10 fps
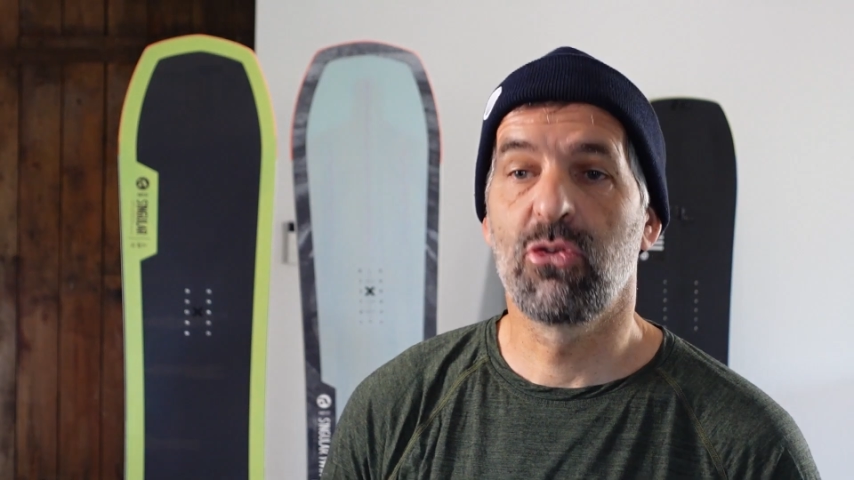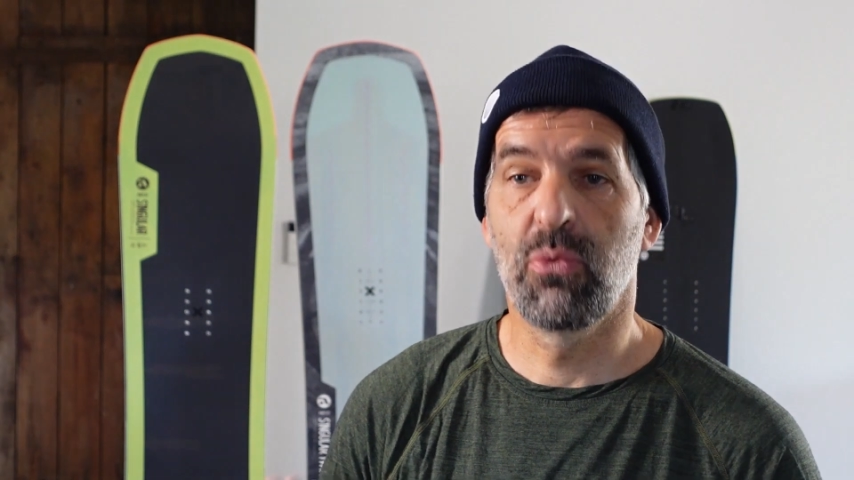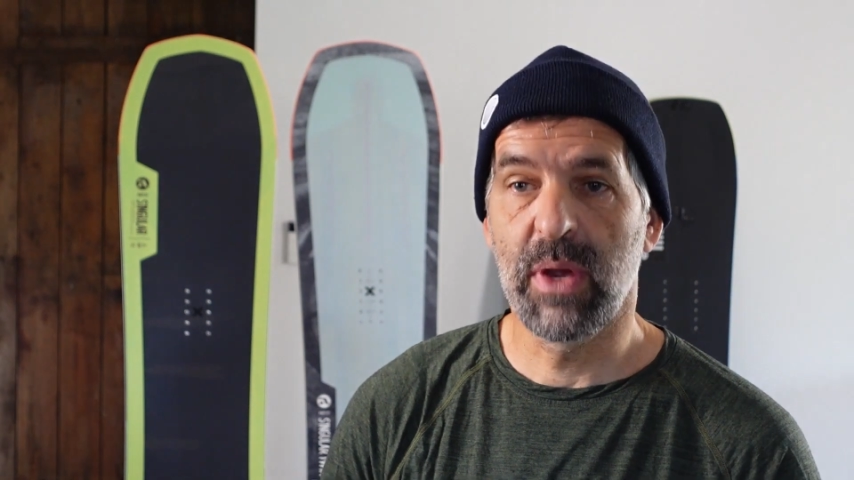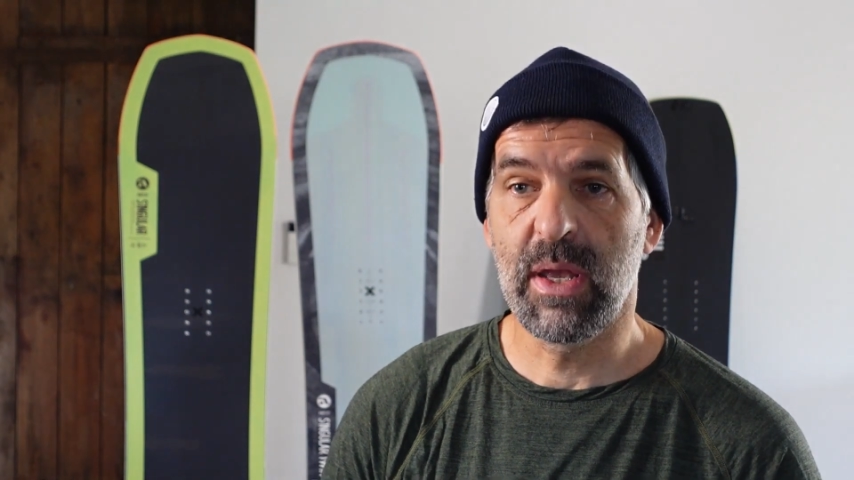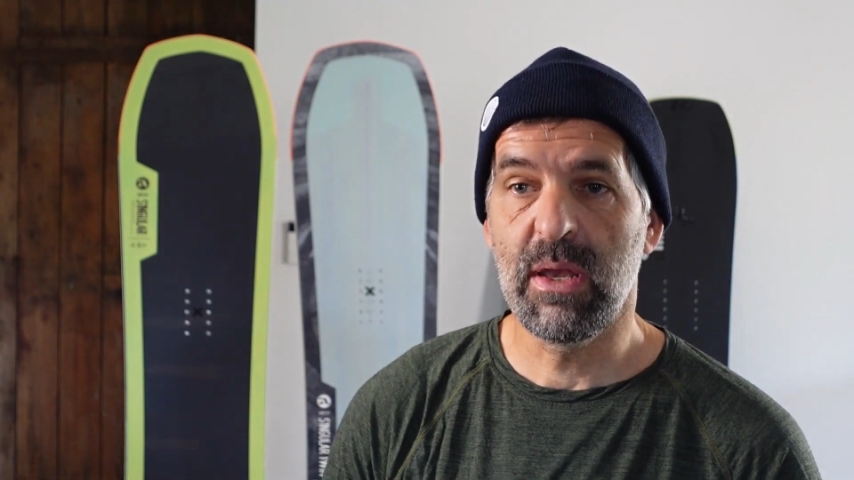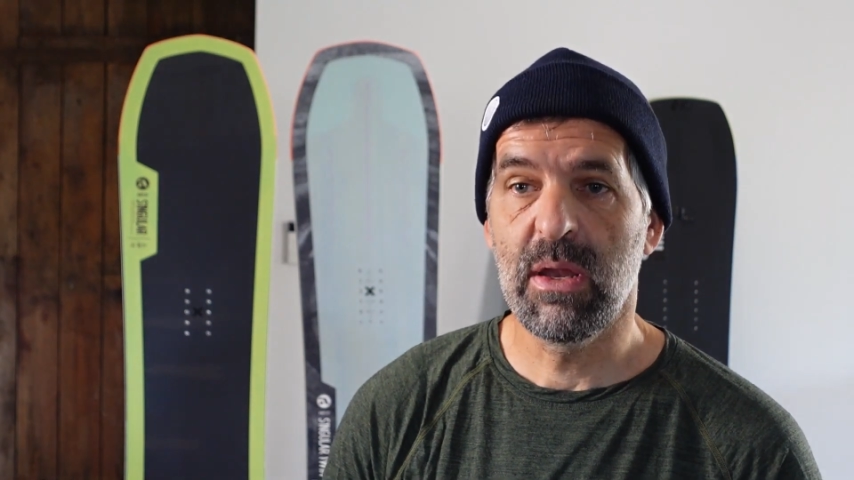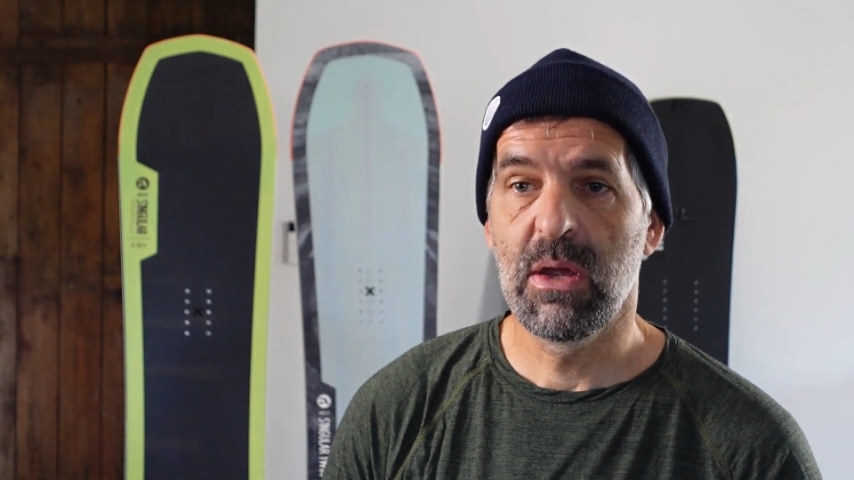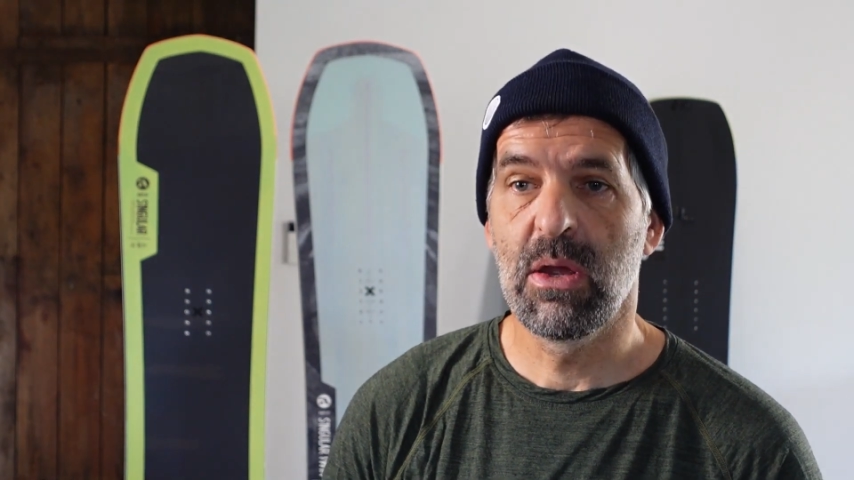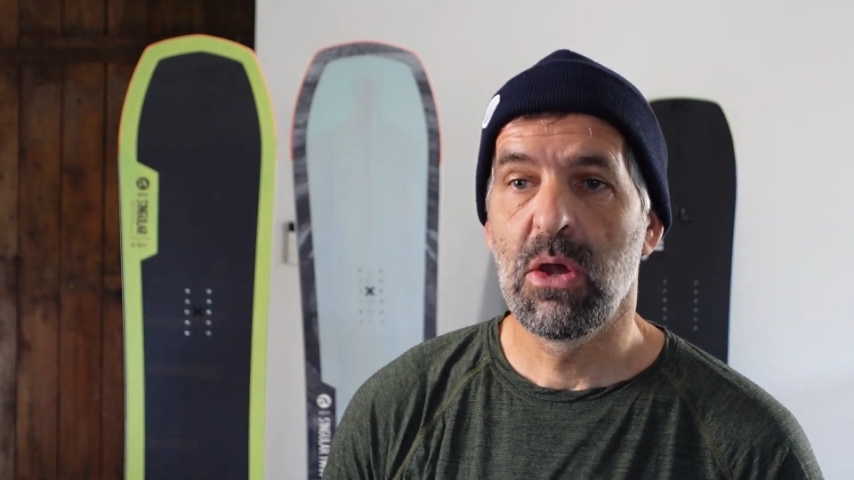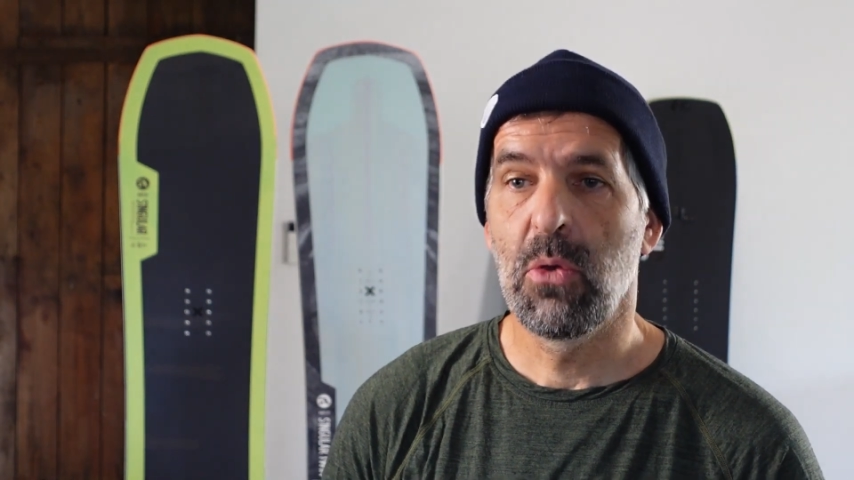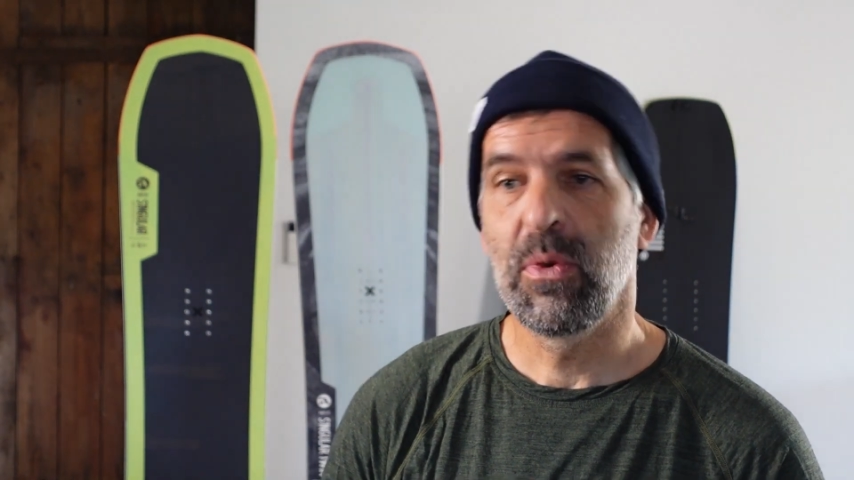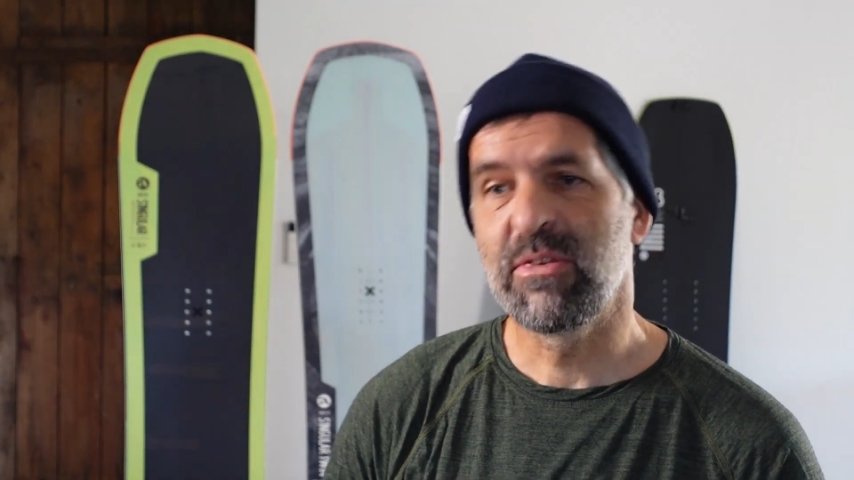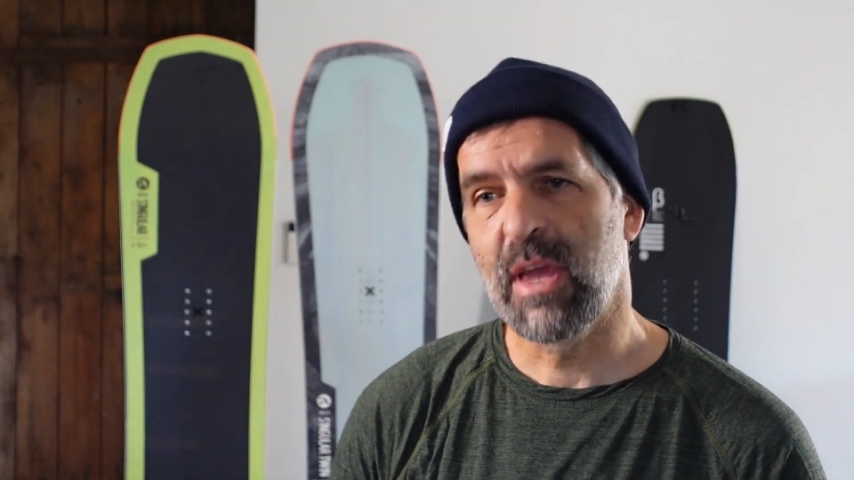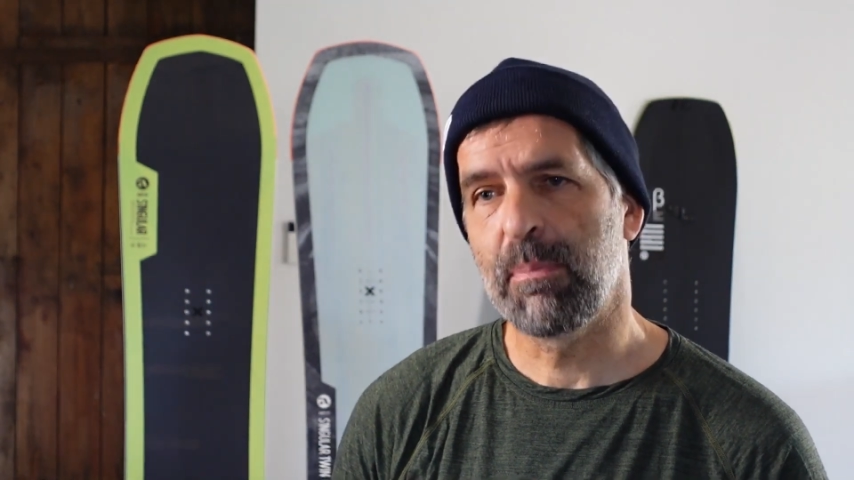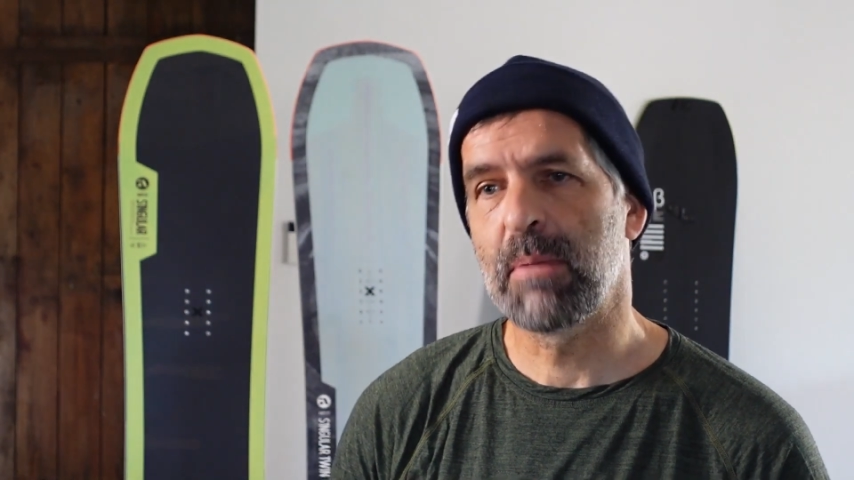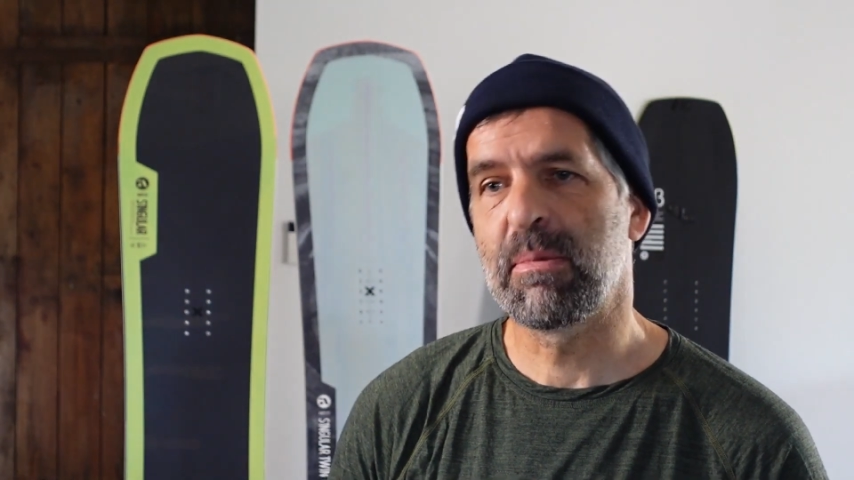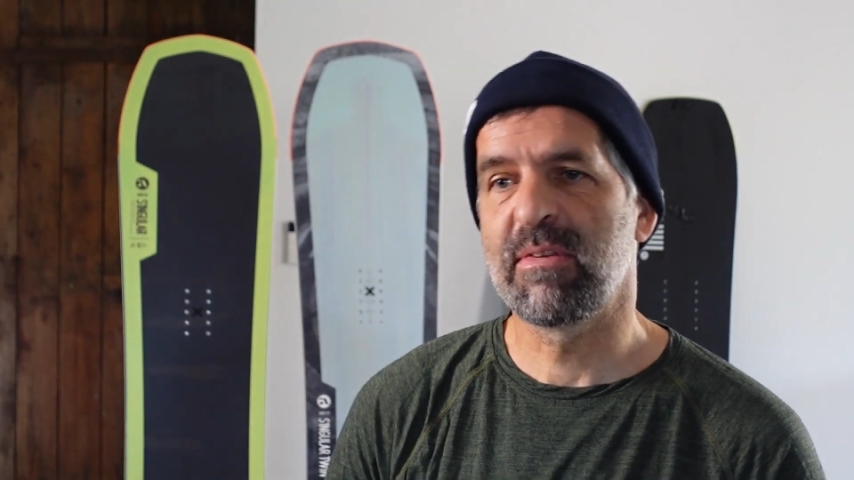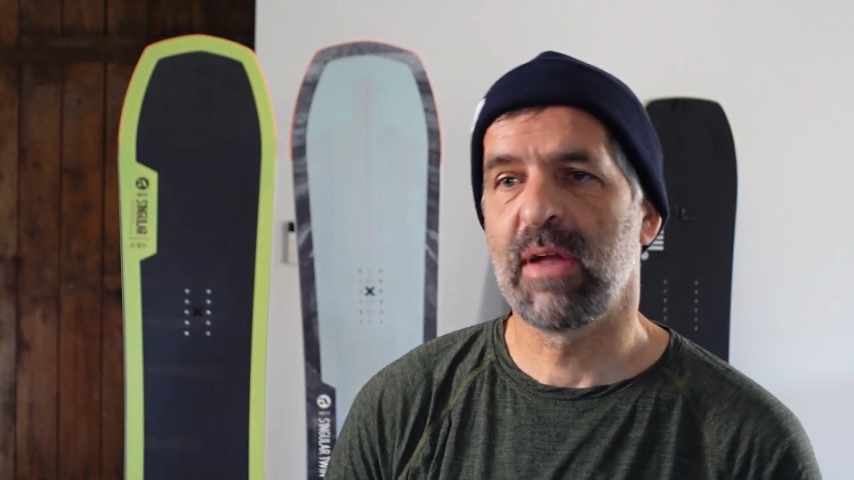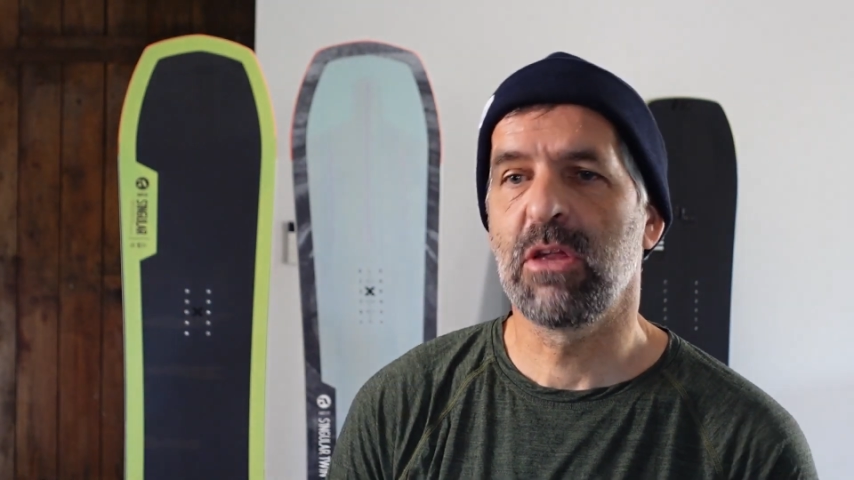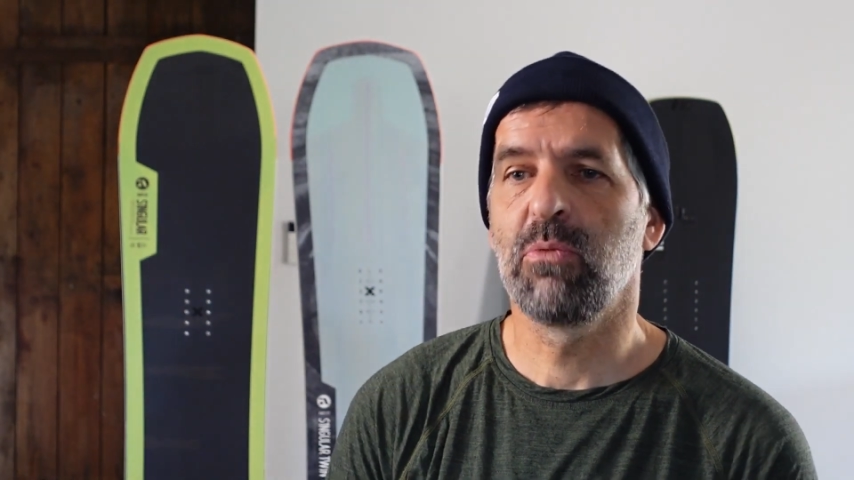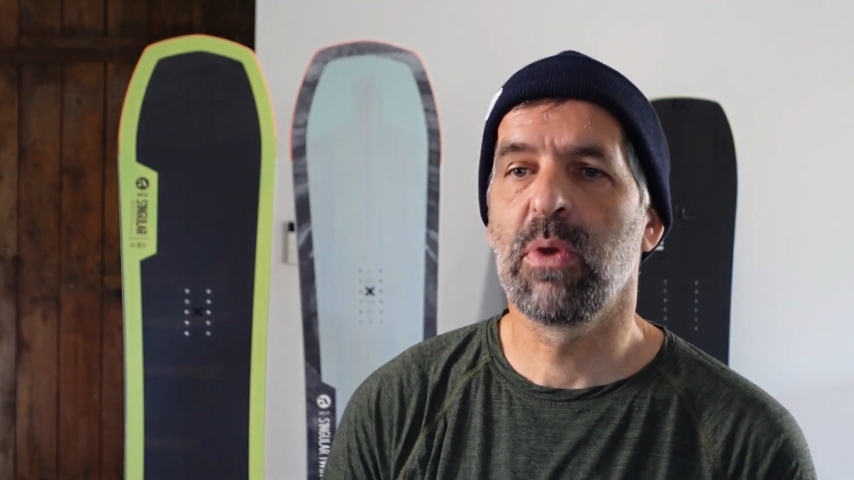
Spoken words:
Twin, we skip the basalt and